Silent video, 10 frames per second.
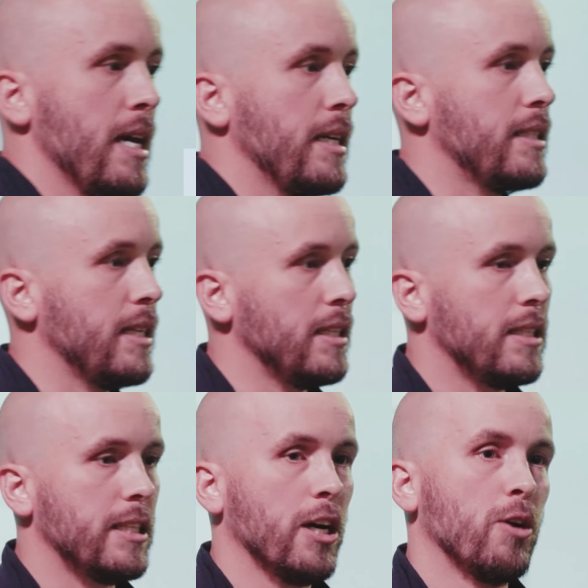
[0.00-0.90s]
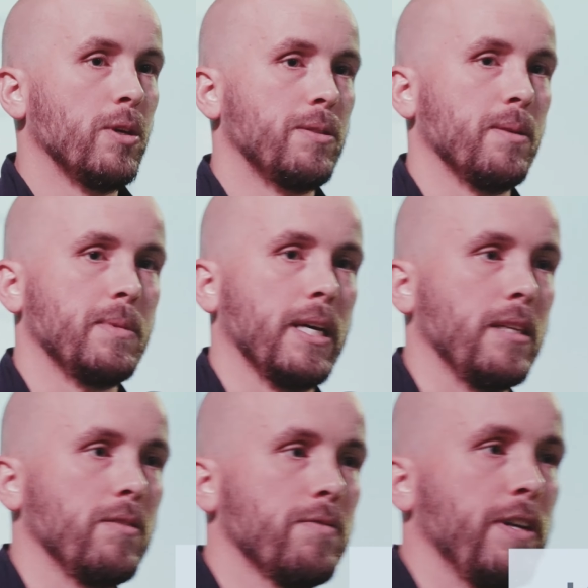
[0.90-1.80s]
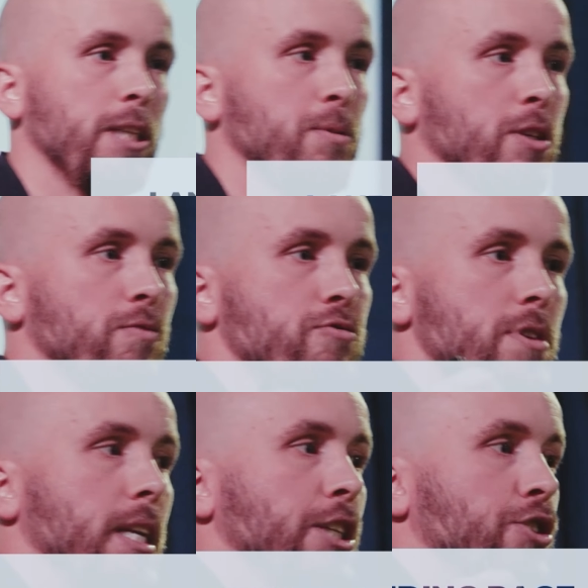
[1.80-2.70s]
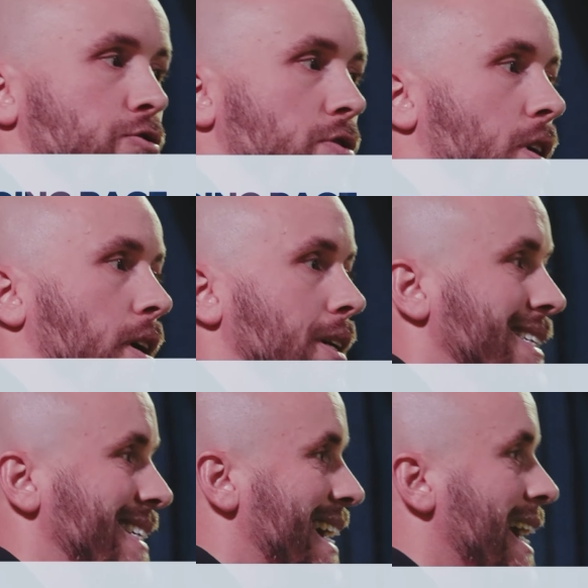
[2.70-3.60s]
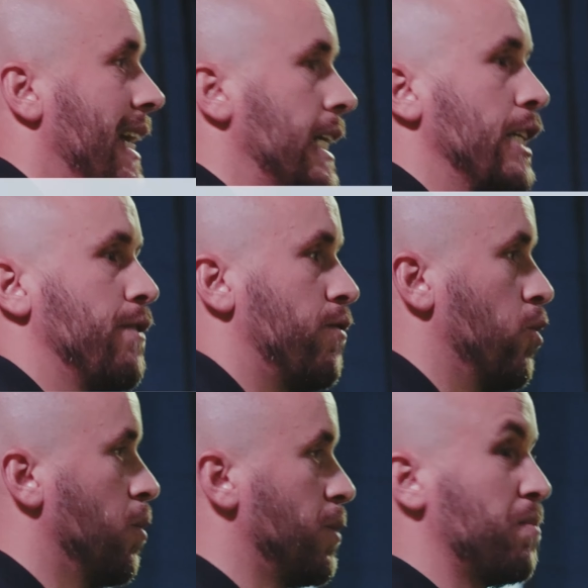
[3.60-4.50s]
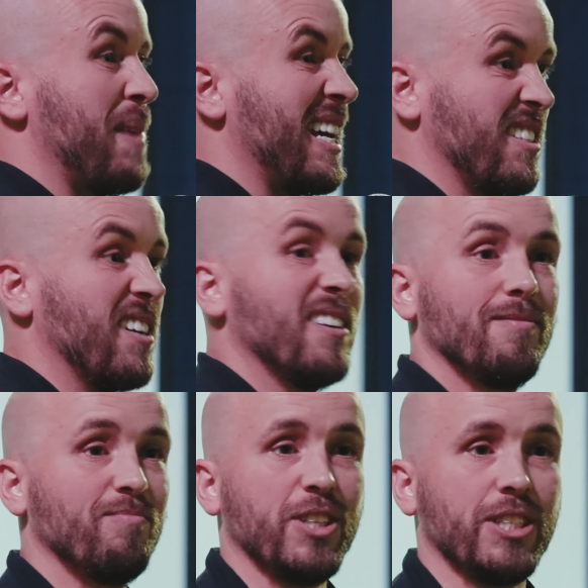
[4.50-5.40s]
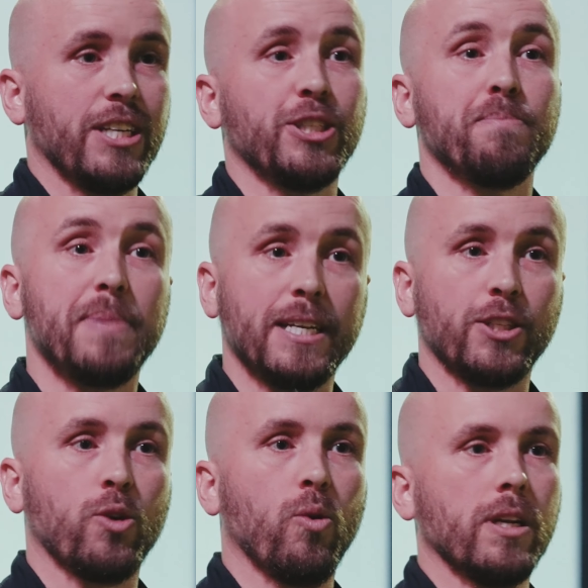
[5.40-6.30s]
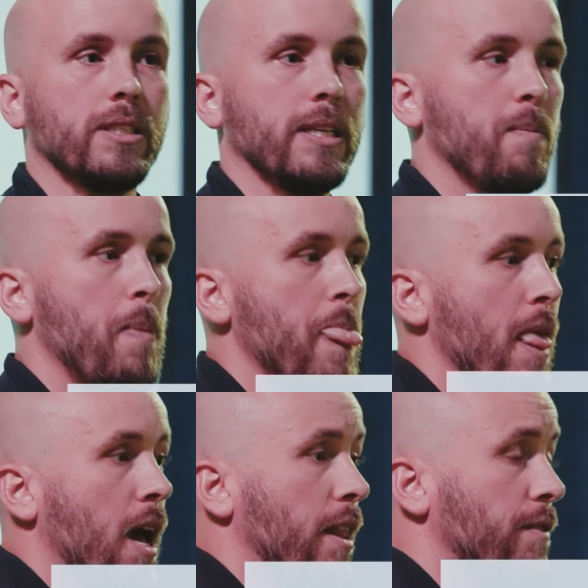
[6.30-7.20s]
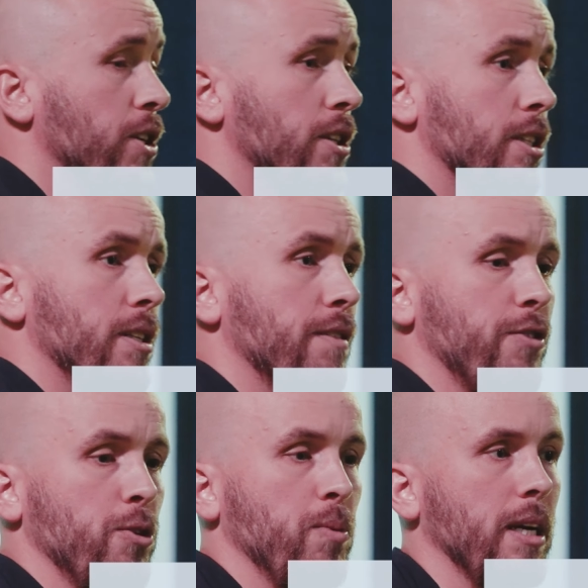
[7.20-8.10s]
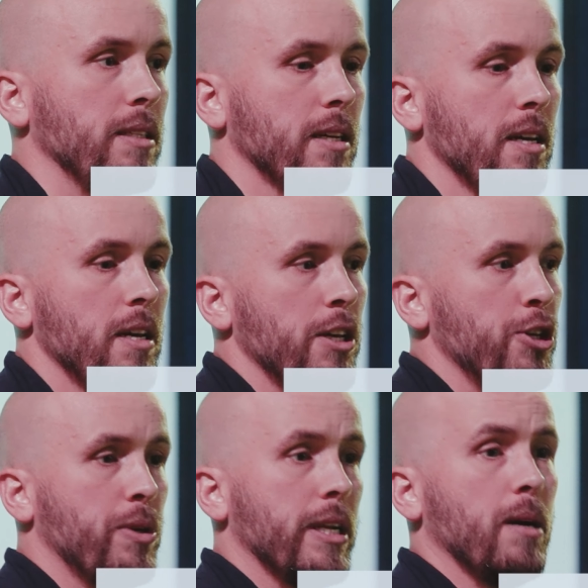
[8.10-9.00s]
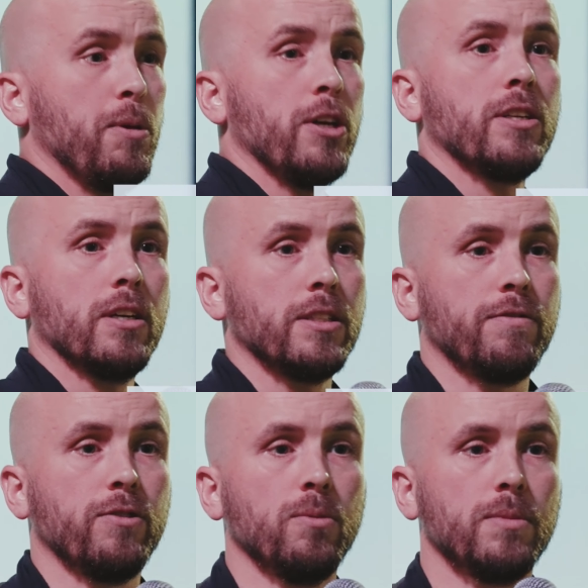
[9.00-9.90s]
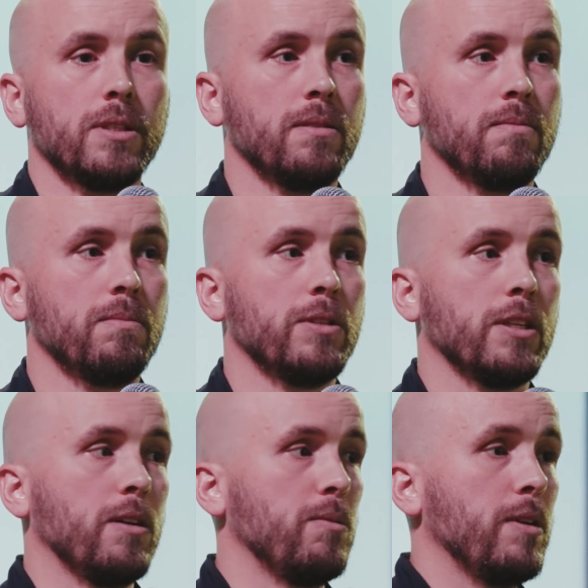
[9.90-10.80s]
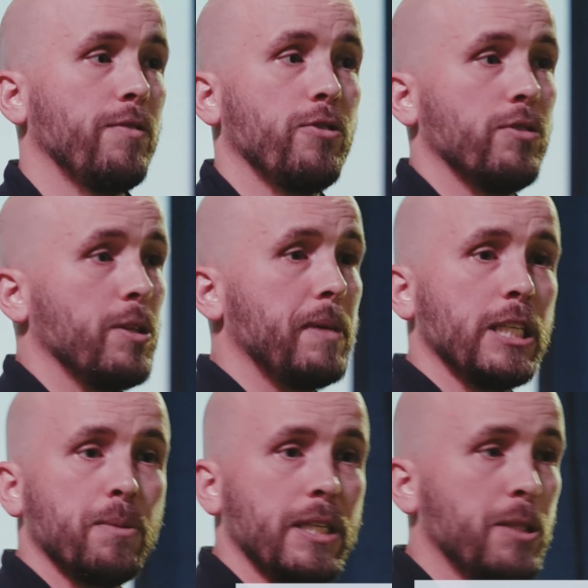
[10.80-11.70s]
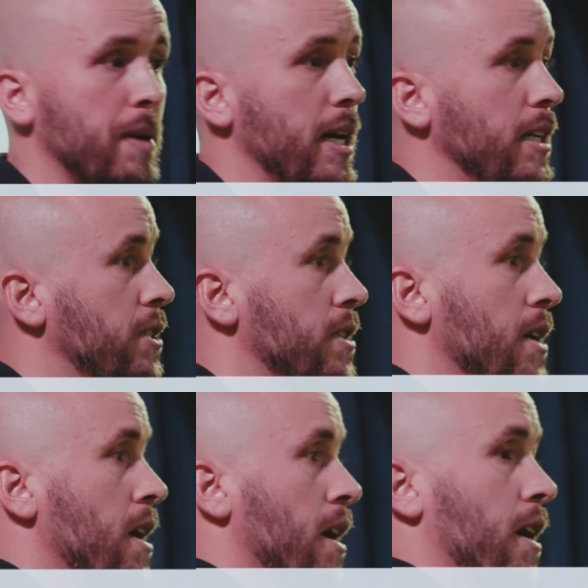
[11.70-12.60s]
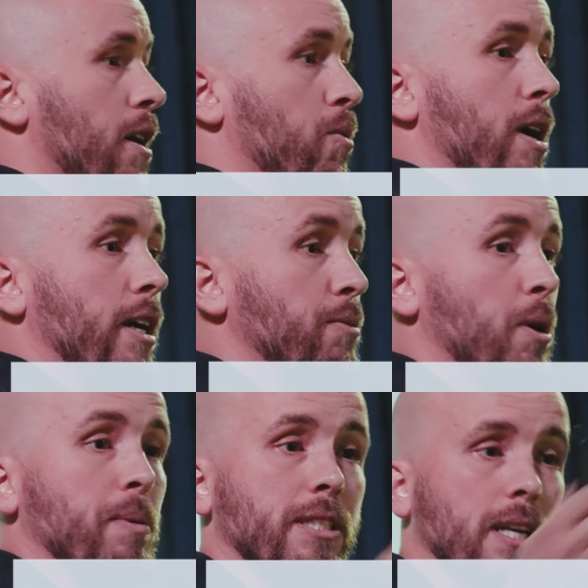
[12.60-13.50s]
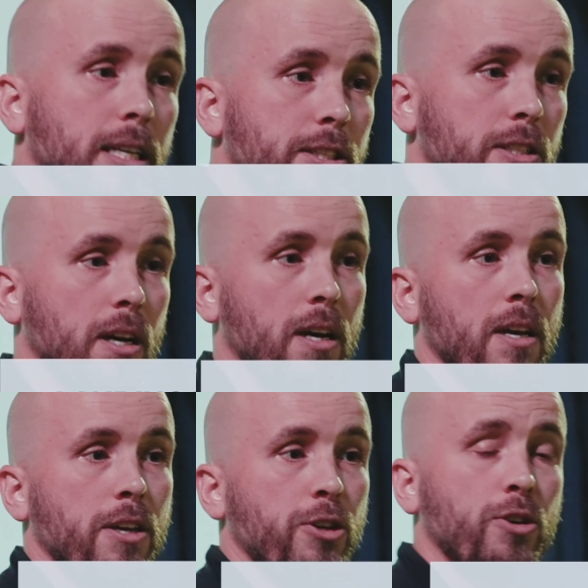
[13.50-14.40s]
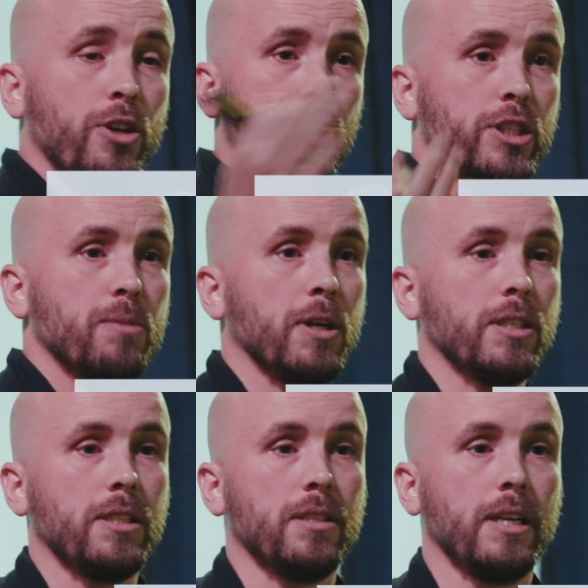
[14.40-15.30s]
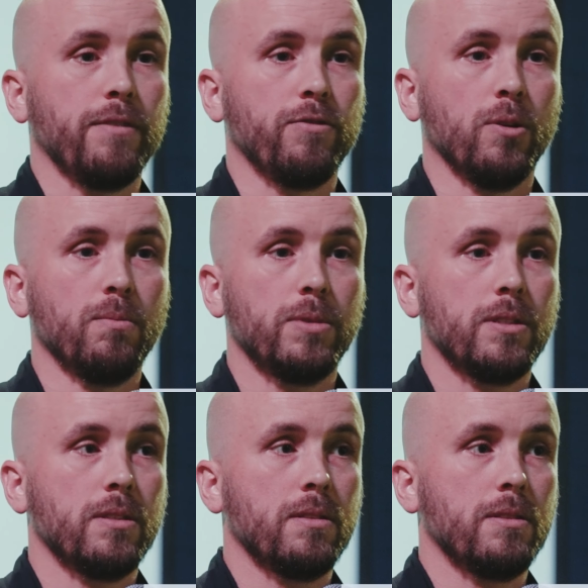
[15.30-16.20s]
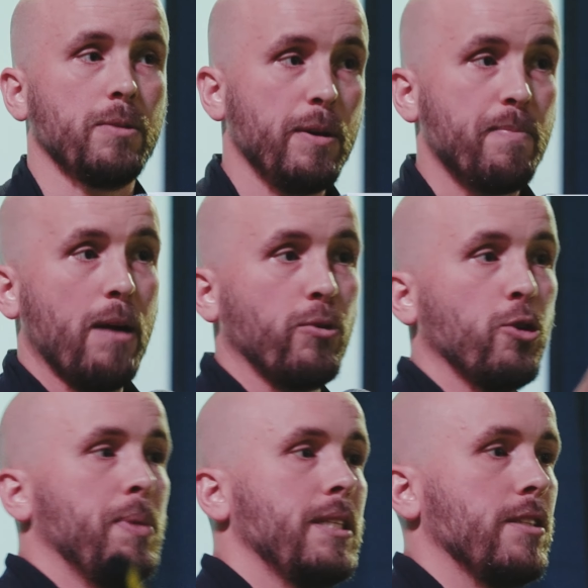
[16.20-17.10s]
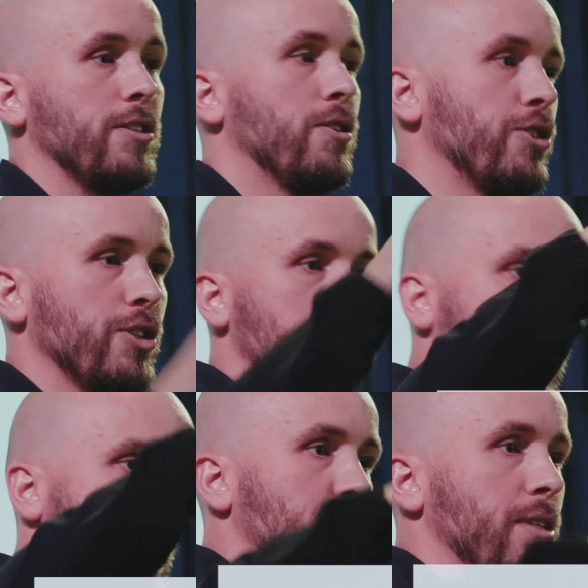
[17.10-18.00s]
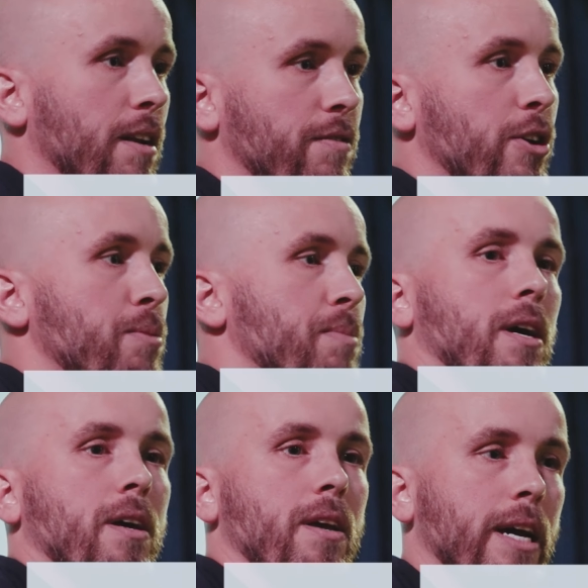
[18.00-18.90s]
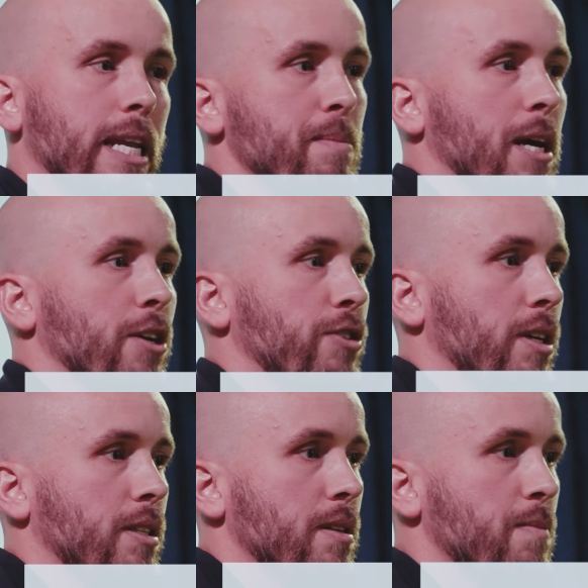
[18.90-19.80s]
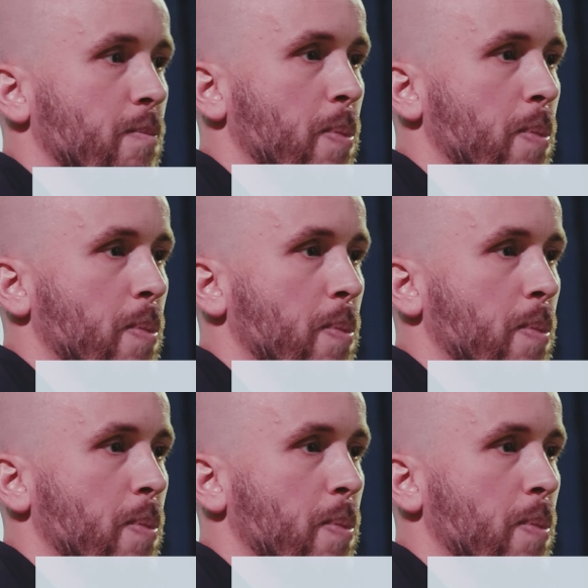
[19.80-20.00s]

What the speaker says: Since the iOS update, Facebook have really tried to get lead forms better, essentially better quality. And they've done this in a few ways. You can now personalise the forms. So if you're in the B2B space, where you might be a solicitor, you can customise these lead forms to be about your business, not just name, telephone number, and email address.